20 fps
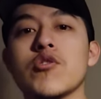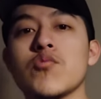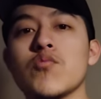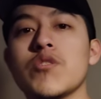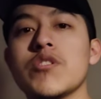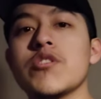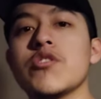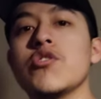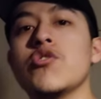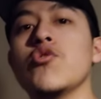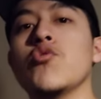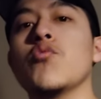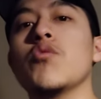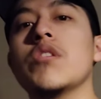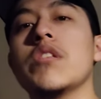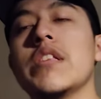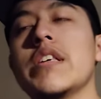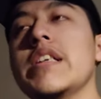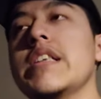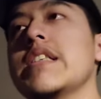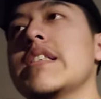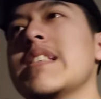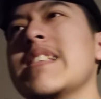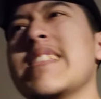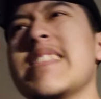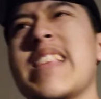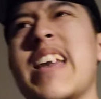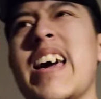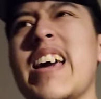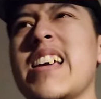ones do release in
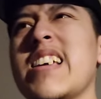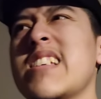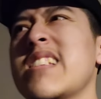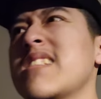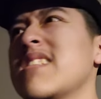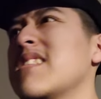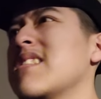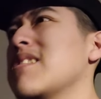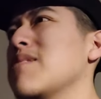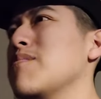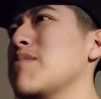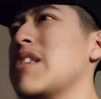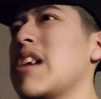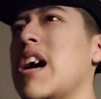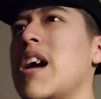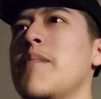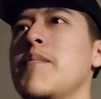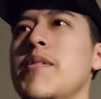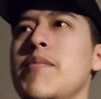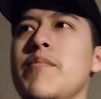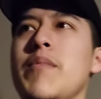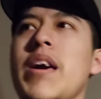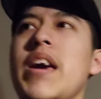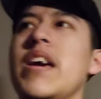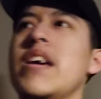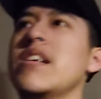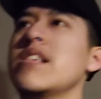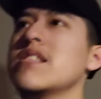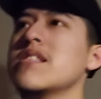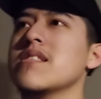like sometime in
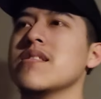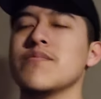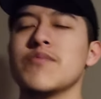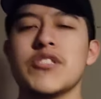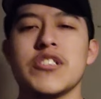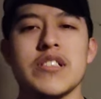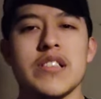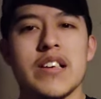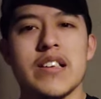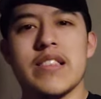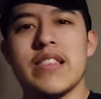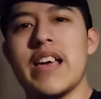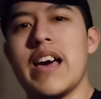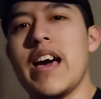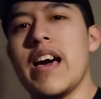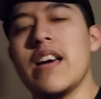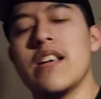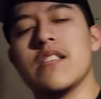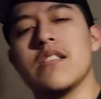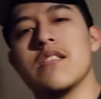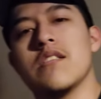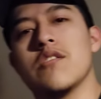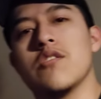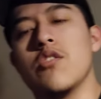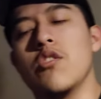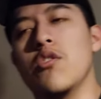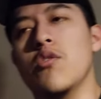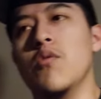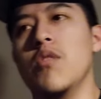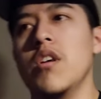May, some shit like that.
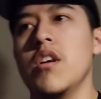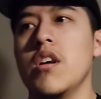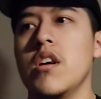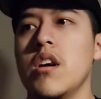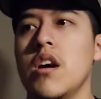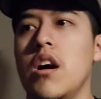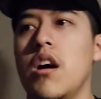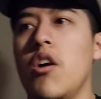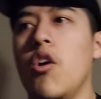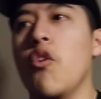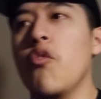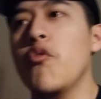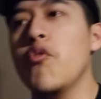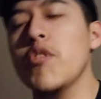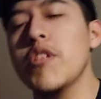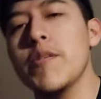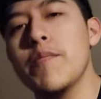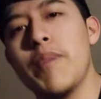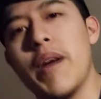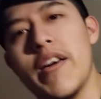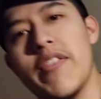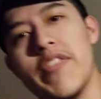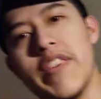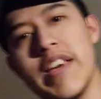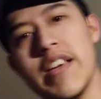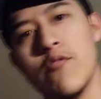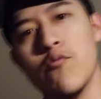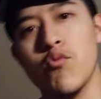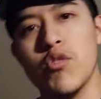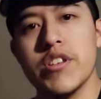So uh, hopefully by
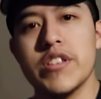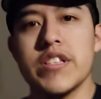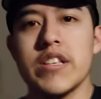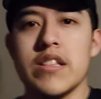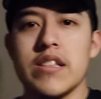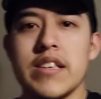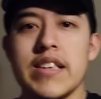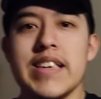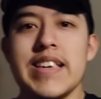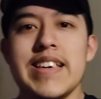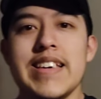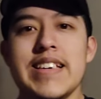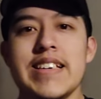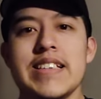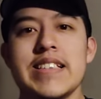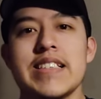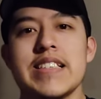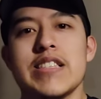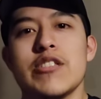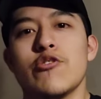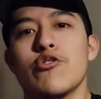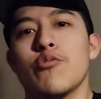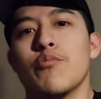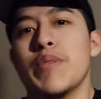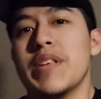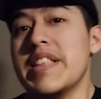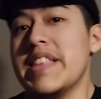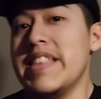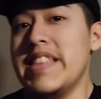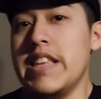then reselling is a little
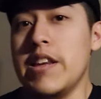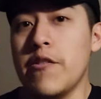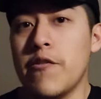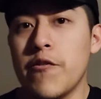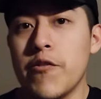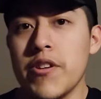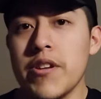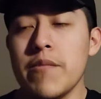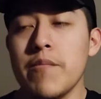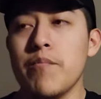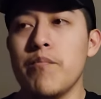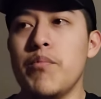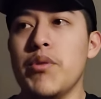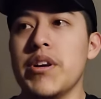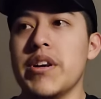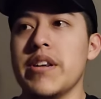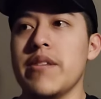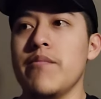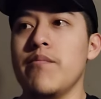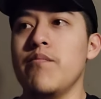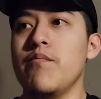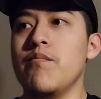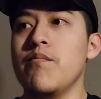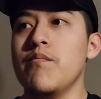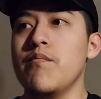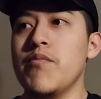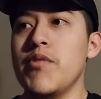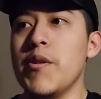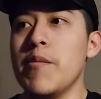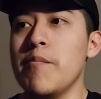bit different, but
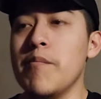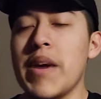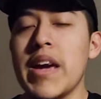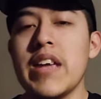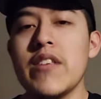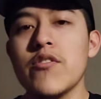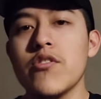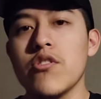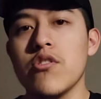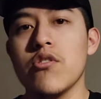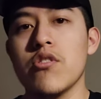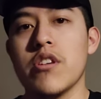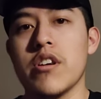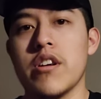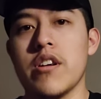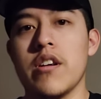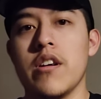the main look